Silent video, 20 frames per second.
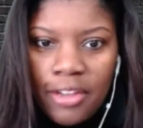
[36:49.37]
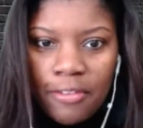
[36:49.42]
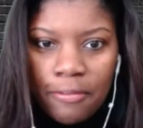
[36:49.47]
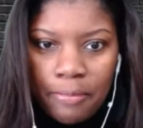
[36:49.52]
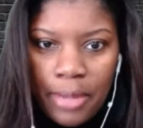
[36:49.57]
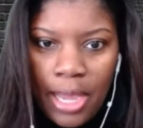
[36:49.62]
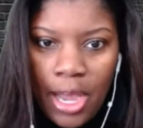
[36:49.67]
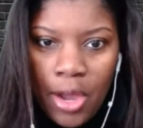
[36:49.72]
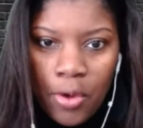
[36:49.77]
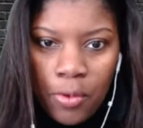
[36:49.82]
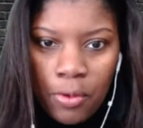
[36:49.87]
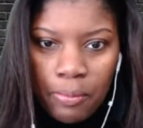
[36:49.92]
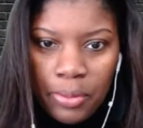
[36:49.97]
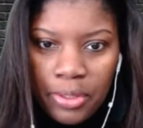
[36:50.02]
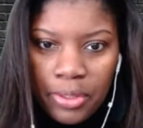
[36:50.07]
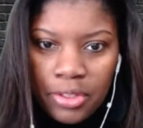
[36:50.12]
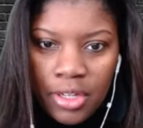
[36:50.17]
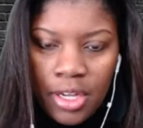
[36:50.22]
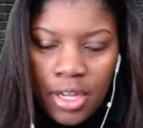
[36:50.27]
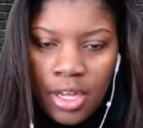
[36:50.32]
power,
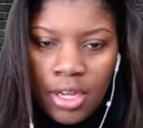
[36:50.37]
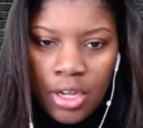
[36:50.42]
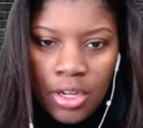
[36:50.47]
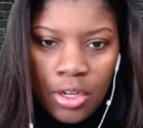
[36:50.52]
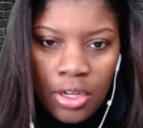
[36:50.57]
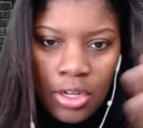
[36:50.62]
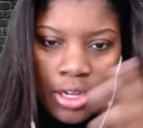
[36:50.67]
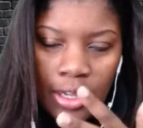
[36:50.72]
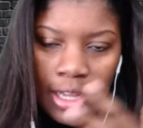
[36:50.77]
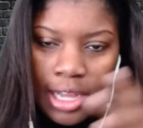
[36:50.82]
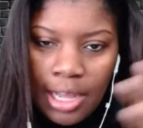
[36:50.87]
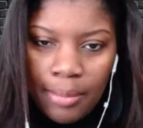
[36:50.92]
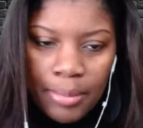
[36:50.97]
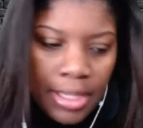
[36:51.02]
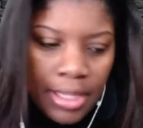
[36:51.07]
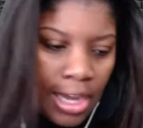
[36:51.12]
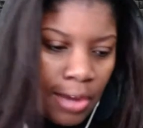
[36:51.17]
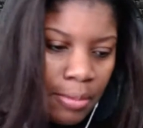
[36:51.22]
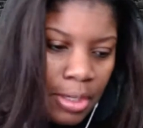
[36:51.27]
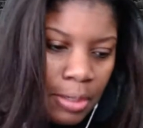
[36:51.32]
but I mean,
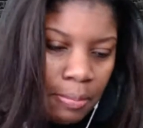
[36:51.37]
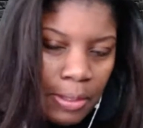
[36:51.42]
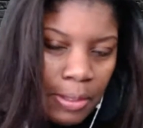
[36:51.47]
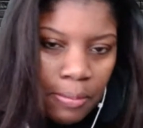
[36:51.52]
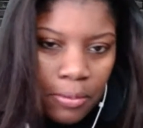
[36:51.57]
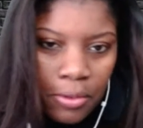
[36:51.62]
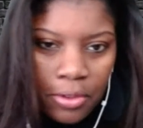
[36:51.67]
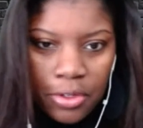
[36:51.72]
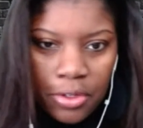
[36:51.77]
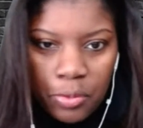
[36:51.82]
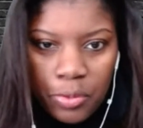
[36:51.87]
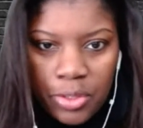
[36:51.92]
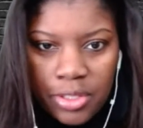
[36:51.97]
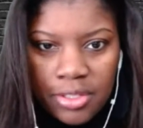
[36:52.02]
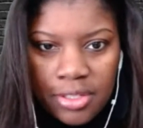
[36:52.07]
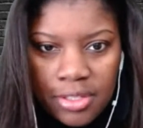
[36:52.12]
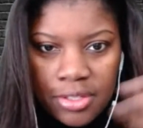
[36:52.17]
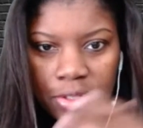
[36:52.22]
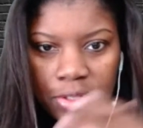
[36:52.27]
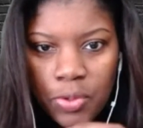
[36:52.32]
how many people are going to
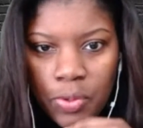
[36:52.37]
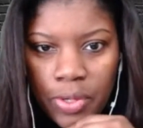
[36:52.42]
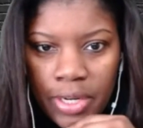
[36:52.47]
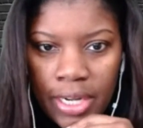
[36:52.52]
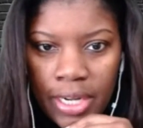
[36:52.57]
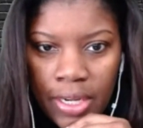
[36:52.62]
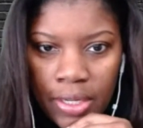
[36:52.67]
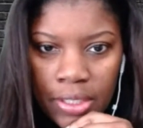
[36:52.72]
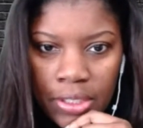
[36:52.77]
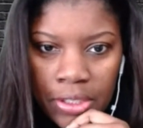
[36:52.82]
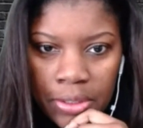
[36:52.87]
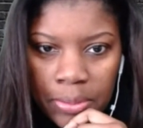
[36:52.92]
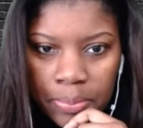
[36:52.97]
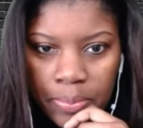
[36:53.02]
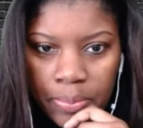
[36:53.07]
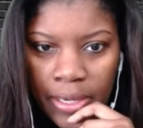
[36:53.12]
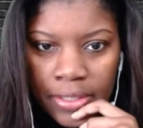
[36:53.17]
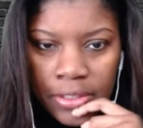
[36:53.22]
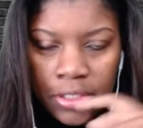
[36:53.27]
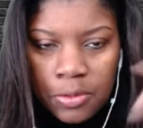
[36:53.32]
resist going out here and
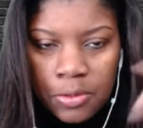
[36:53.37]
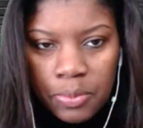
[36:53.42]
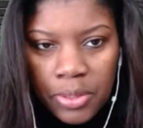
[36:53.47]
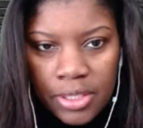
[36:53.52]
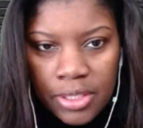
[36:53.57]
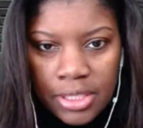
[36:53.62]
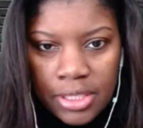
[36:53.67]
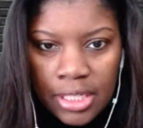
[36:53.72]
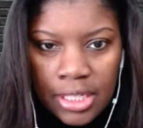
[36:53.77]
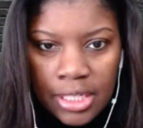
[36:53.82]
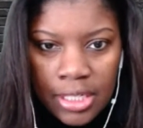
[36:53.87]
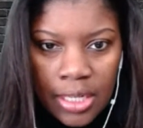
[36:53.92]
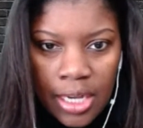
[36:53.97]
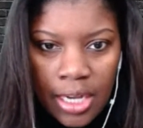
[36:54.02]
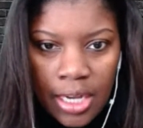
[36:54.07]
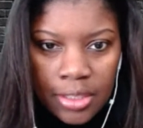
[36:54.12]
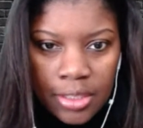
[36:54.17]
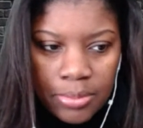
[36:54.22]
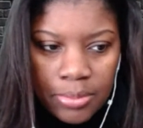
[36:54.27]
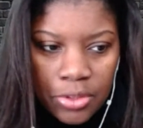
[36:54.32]
buying these big ticket
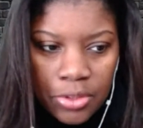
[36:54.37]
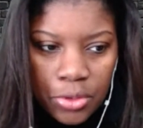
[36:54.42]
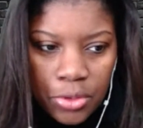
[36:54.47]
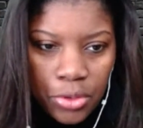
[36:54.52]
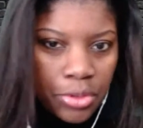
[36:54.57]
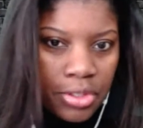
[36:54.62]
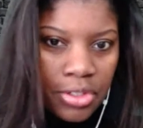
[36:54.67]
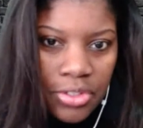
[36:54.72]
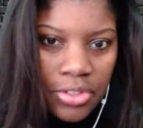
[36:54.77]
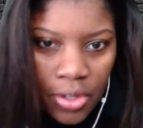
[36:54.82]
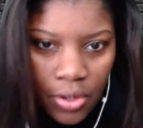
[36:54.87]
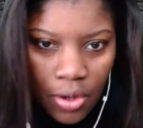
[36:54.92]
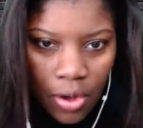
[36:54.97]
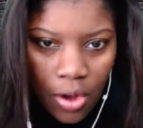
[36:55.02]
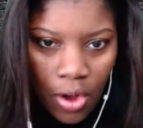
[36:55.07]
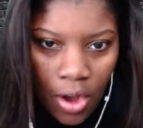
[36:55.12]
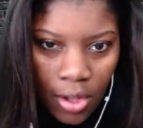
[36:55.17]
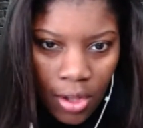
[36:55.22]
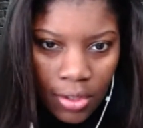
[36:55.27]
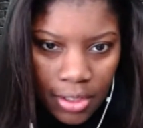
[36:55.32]
items during this
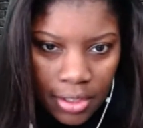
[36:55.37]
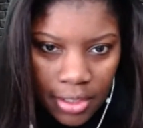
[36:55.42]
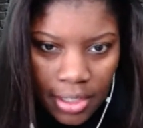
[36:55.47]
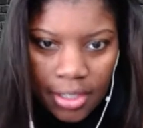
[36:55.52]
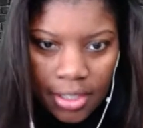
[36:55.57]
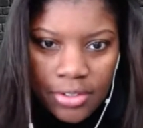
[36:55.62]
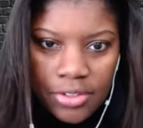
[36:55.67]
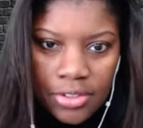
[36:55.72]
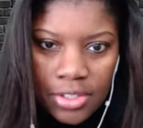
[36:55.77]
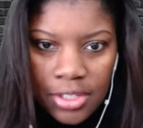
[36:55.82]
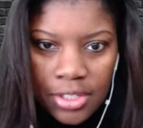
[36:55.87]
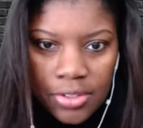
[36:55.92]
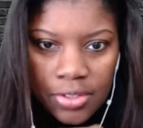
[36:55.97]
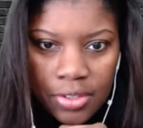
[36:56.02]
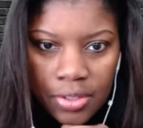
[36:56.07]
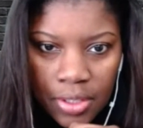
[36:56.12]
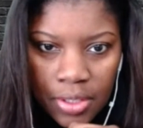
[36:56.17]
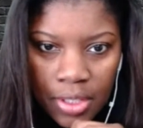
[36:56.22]
holiday season?